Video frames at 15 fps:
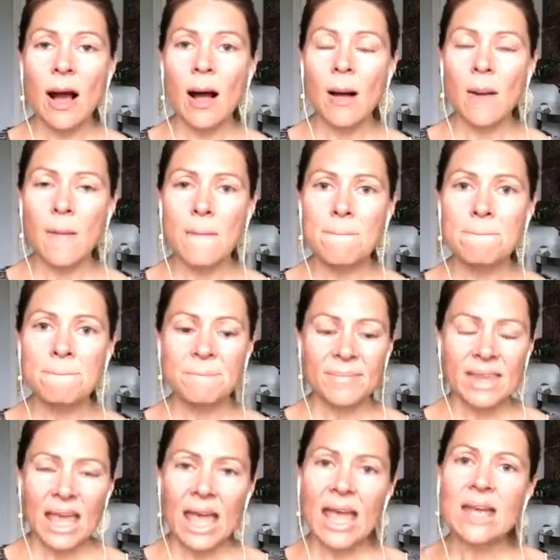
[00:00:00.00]

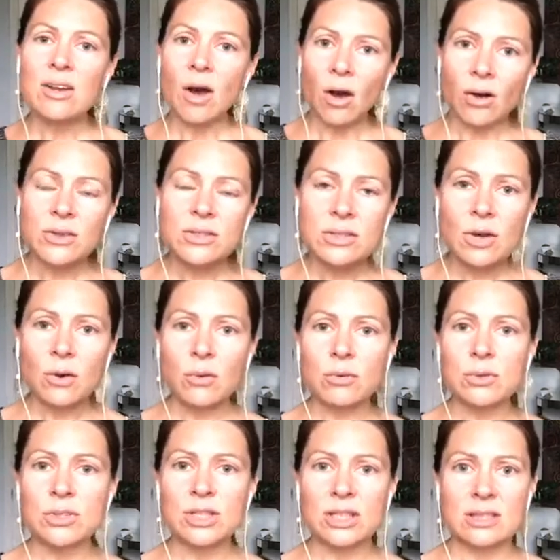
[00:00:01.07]
and
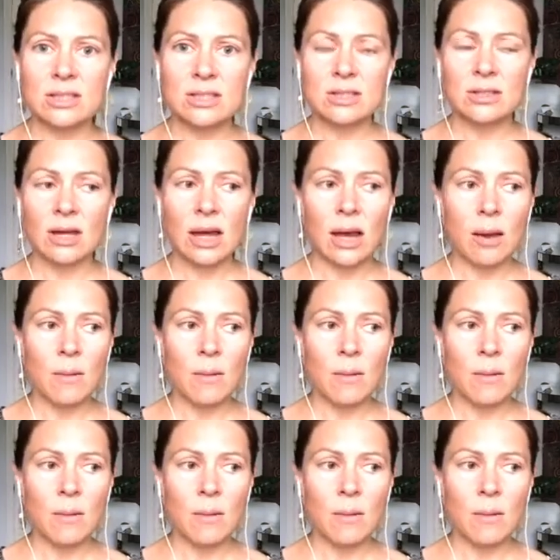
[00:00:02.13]
also just